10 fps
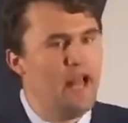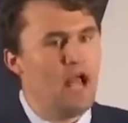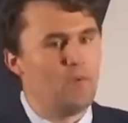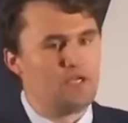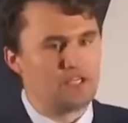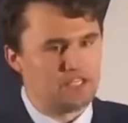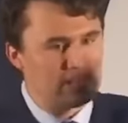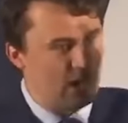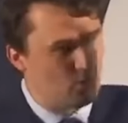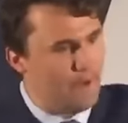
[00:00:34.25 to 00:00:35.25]
and we should
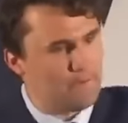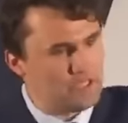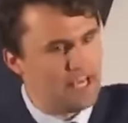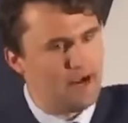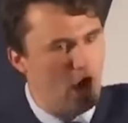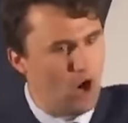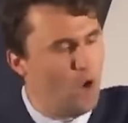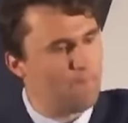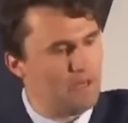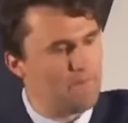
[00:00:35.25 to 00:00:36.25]
instead represent our
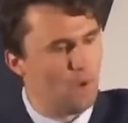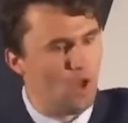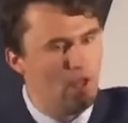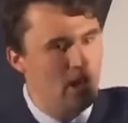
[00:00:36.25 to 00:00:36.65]
own people